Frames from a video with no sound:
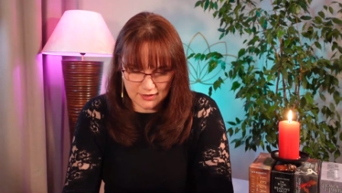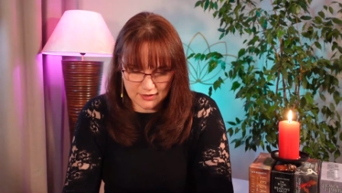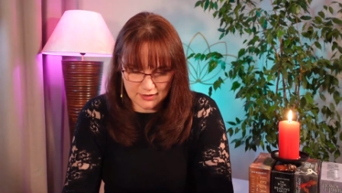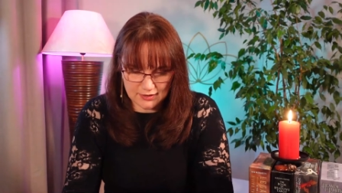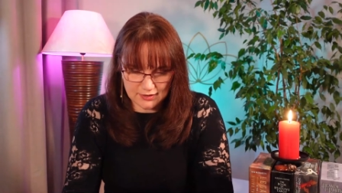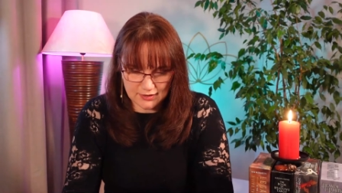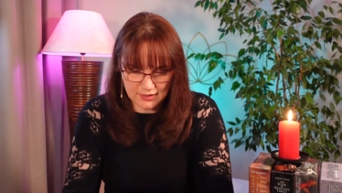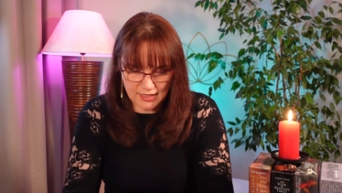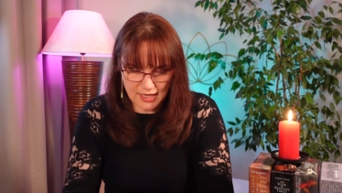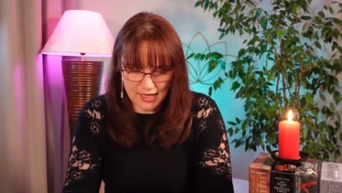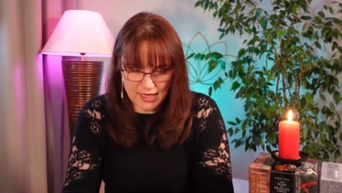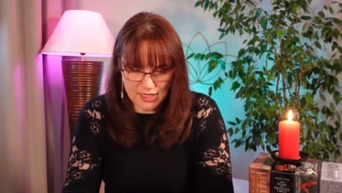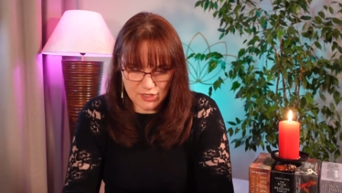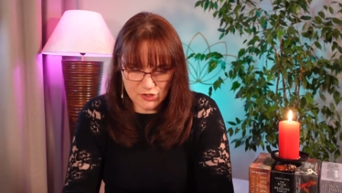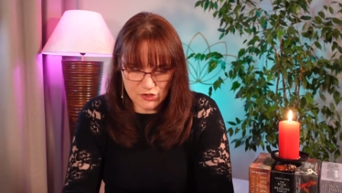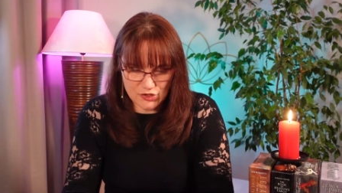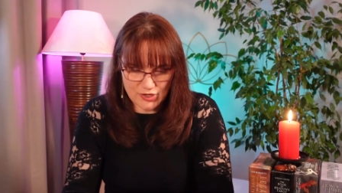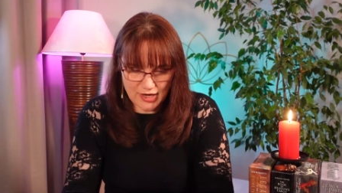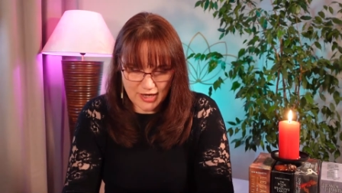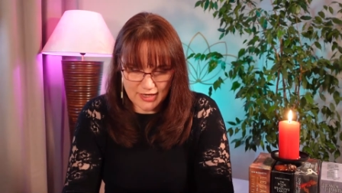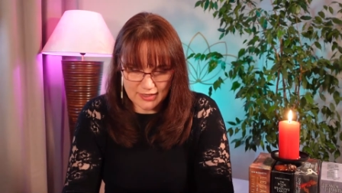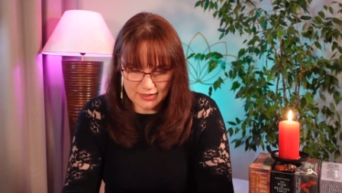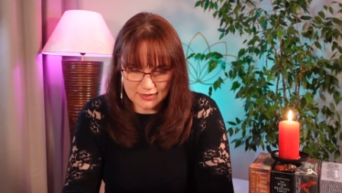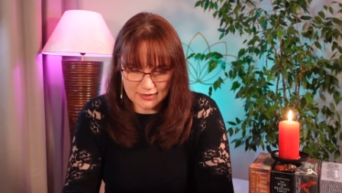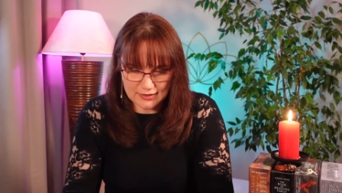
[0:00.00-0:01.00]
They
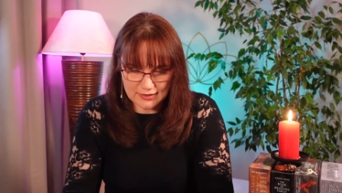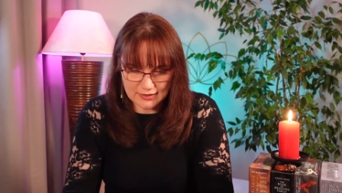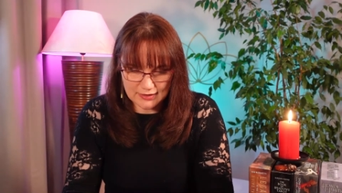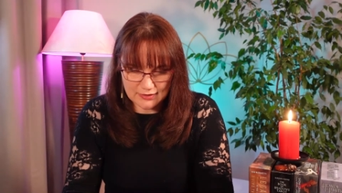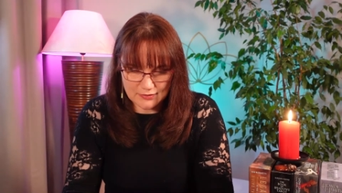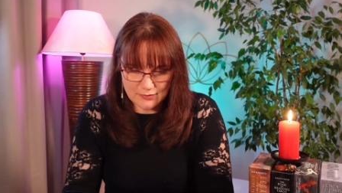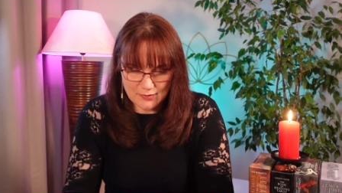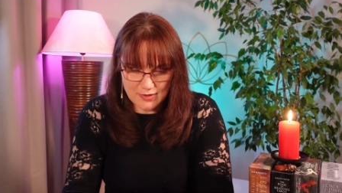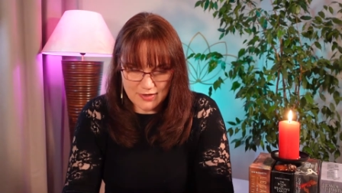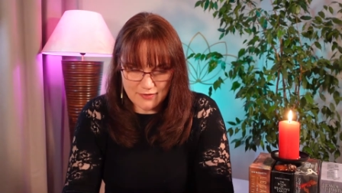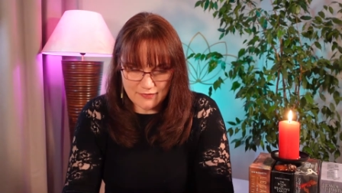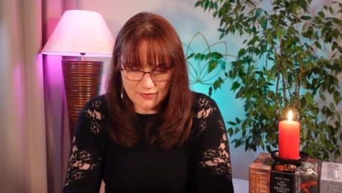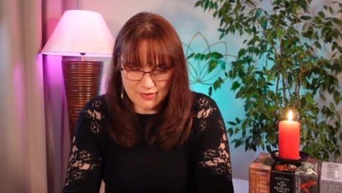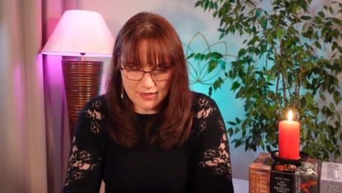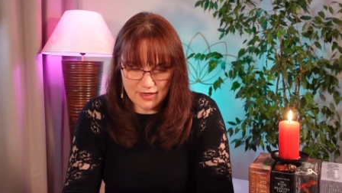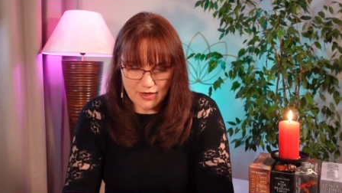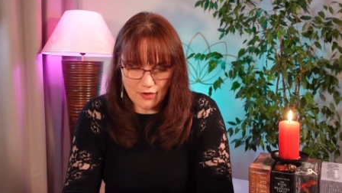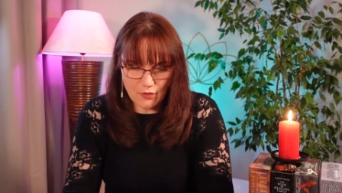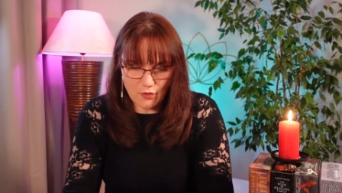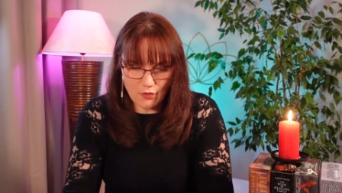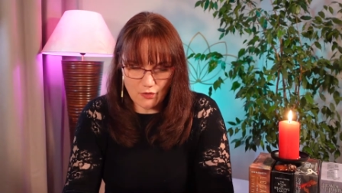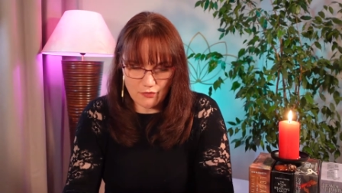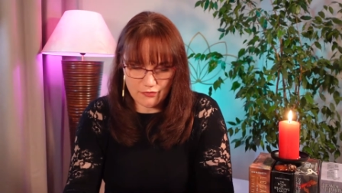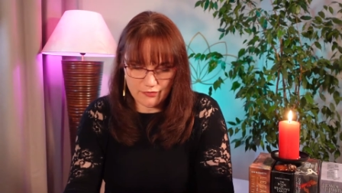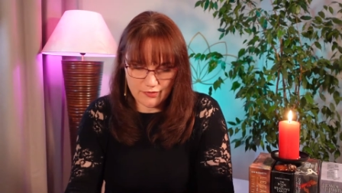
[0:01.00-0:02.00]
juggling with the
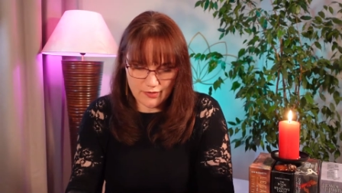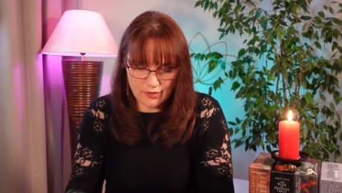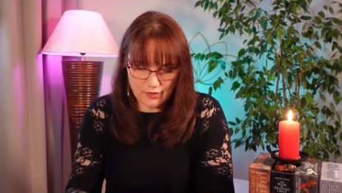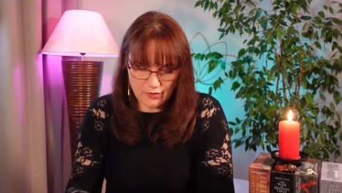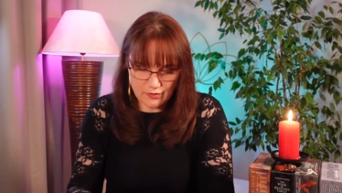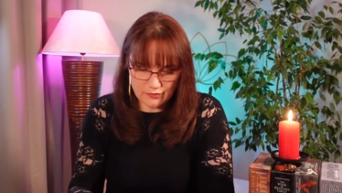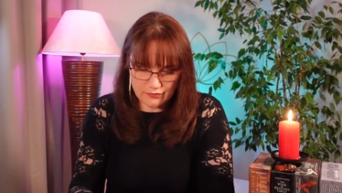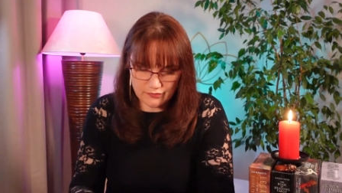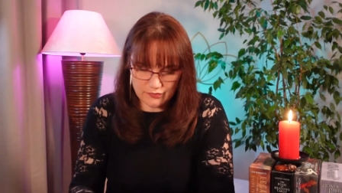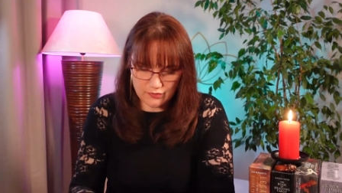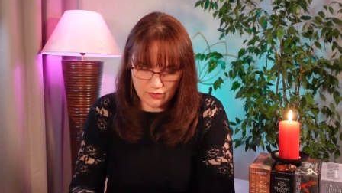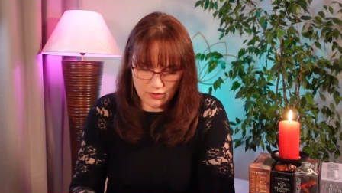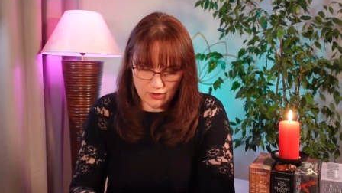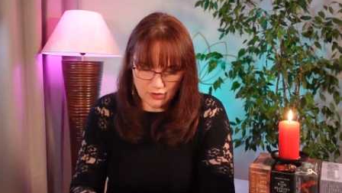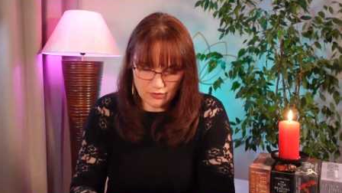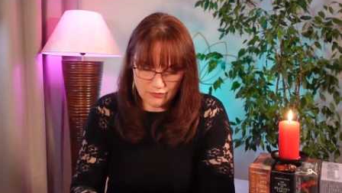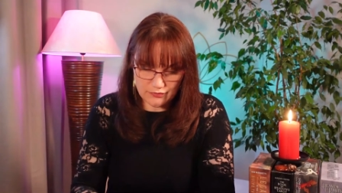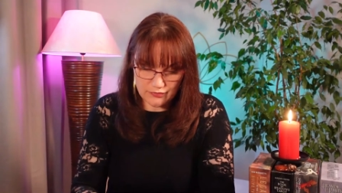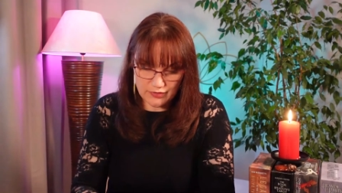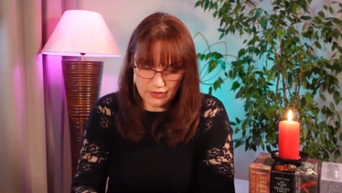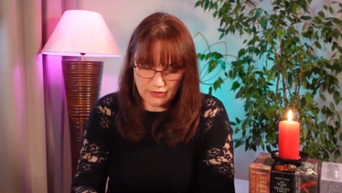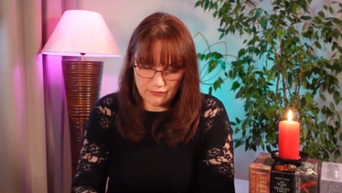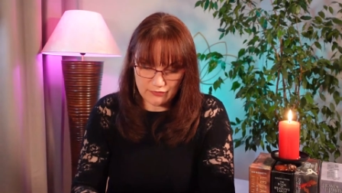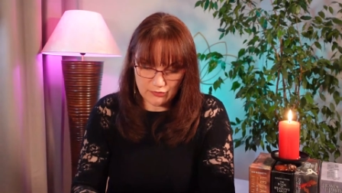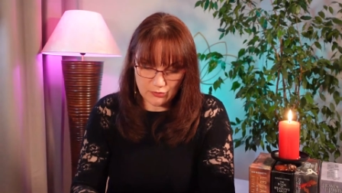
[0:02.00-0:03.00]
offer of love,
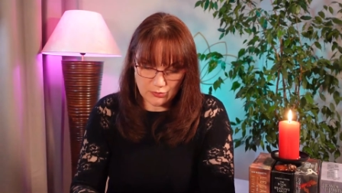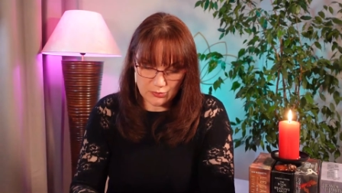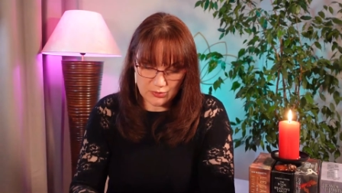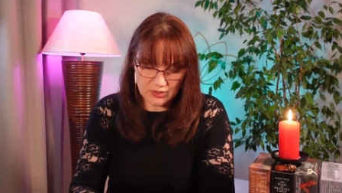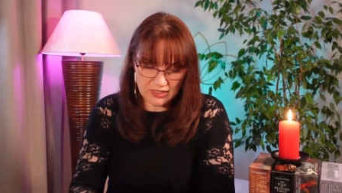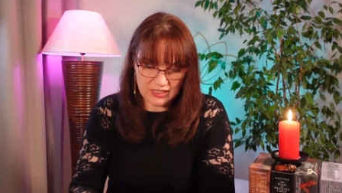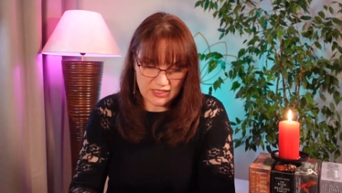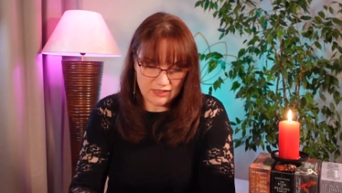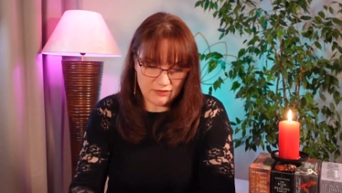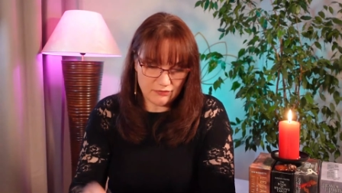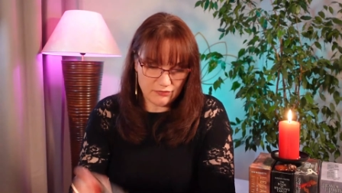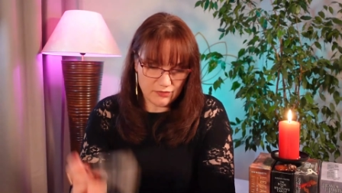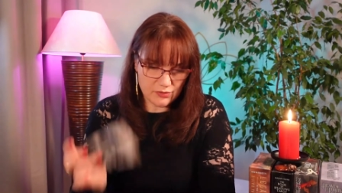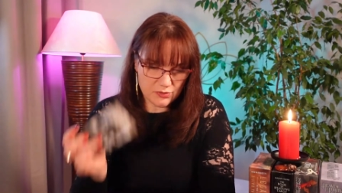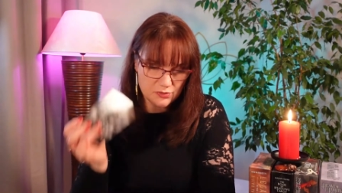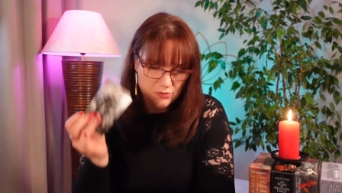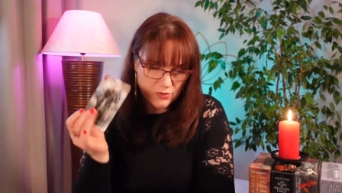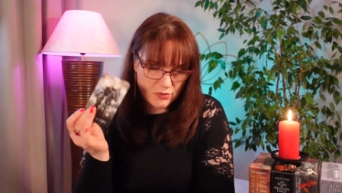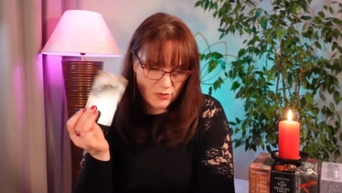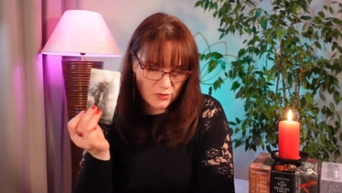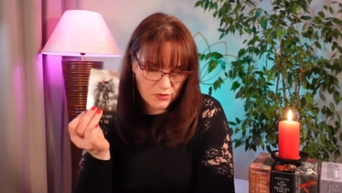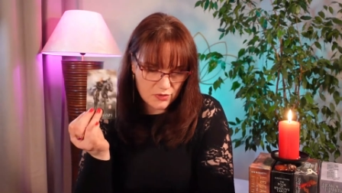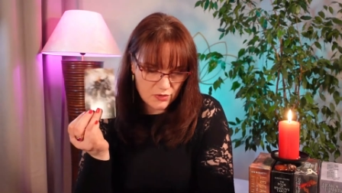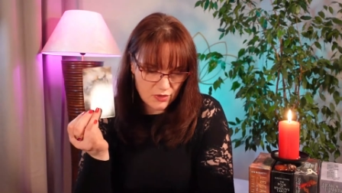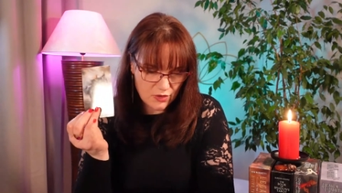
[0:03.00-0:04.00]
if to give you
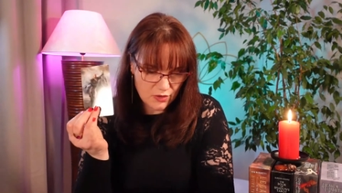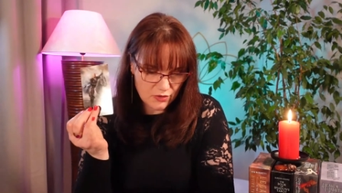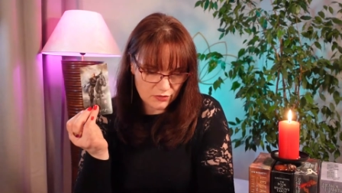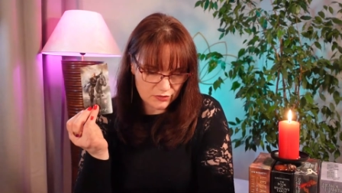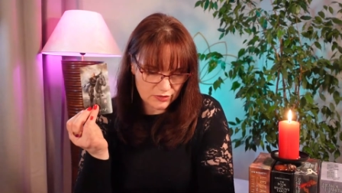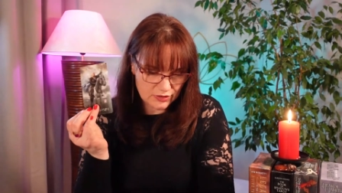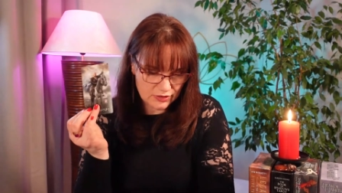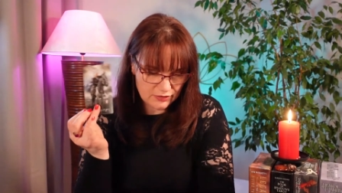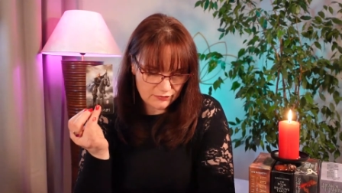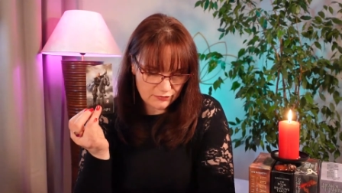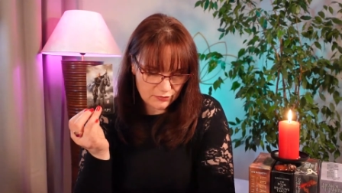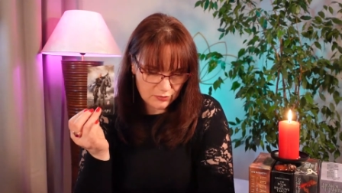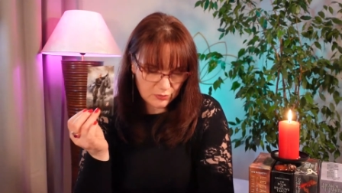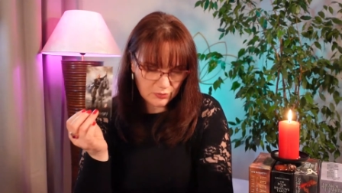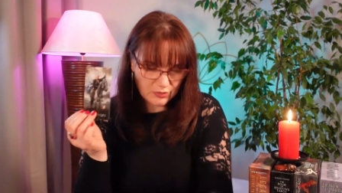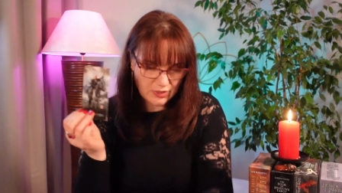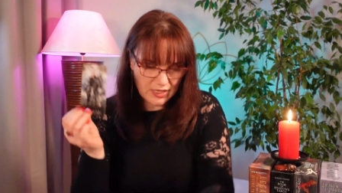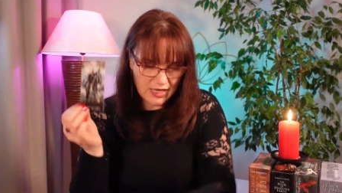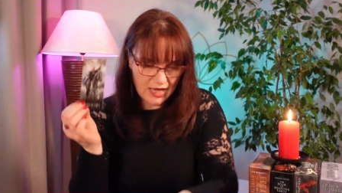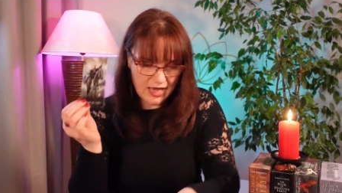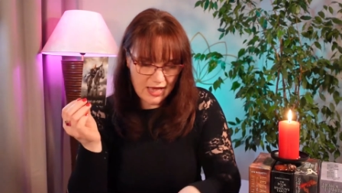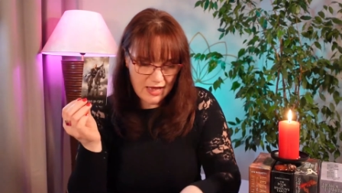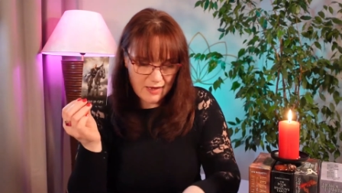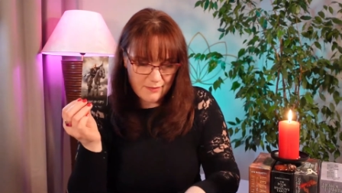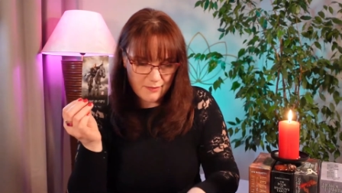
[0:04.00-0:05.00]
or not, if to
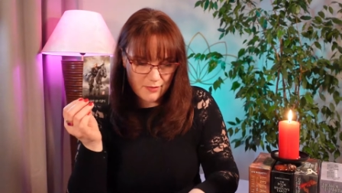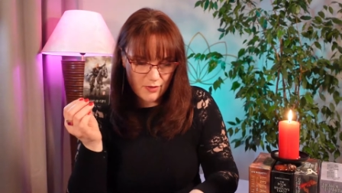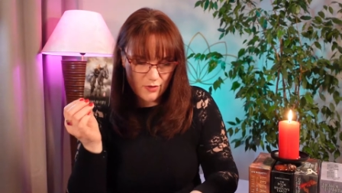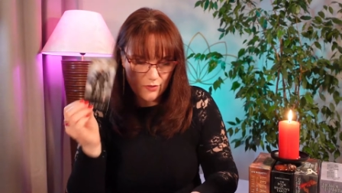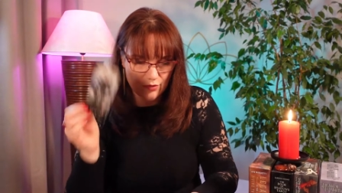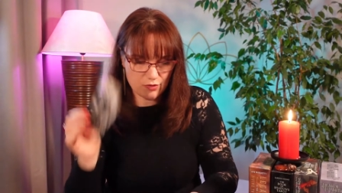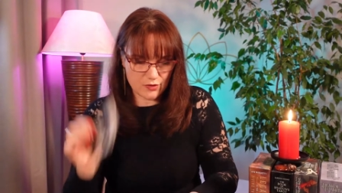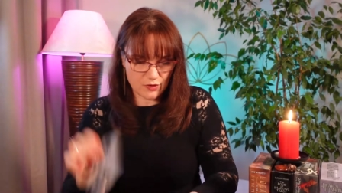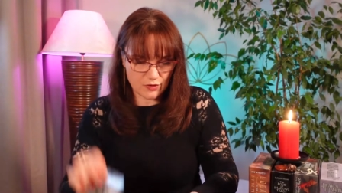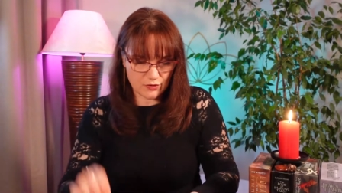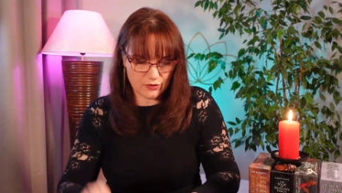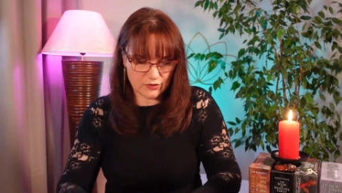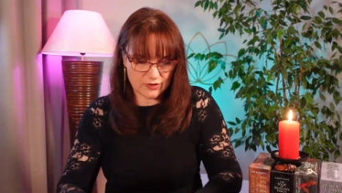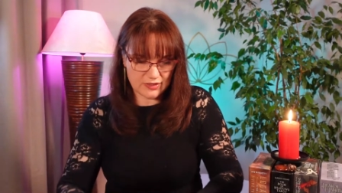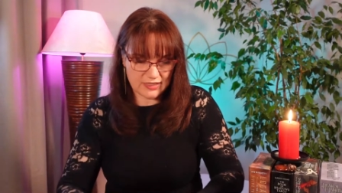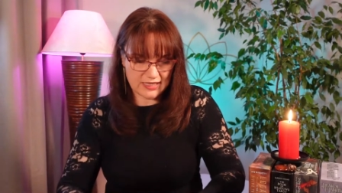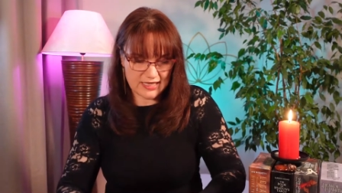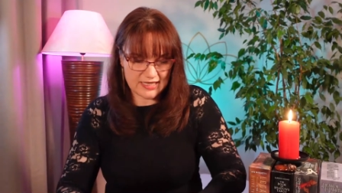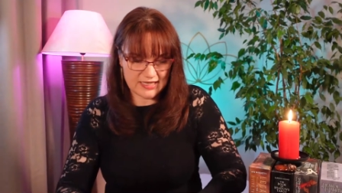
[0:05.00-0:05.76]
come or not.